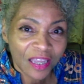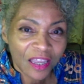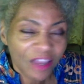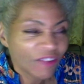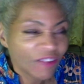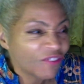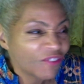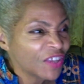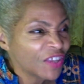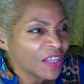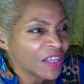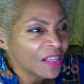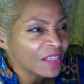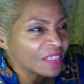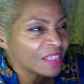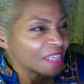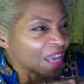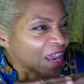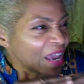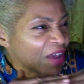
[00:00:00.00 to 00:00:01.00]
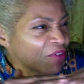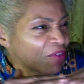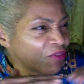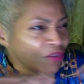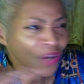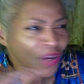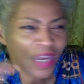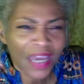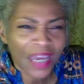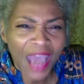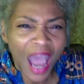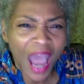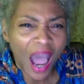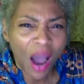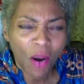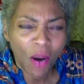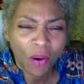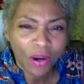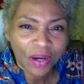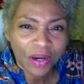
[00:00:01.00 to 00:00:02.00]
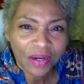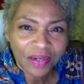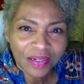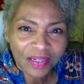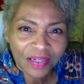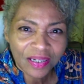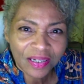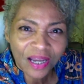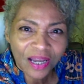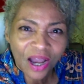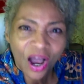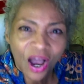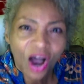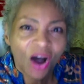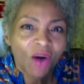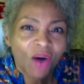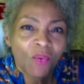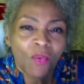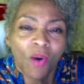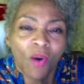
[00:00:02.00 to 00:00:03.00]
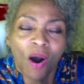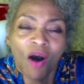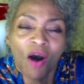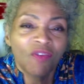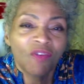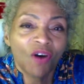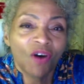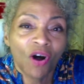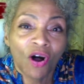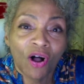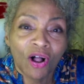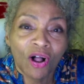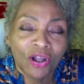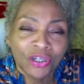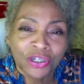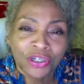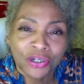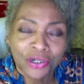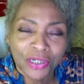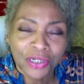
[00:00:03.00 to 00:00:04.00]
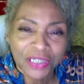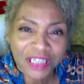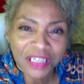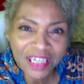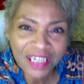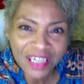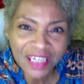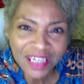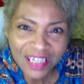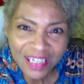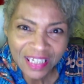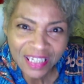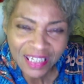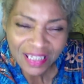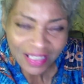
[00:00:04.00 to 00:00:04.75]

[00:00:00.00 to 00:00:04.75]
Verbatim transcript: Fills every hour of all your needs.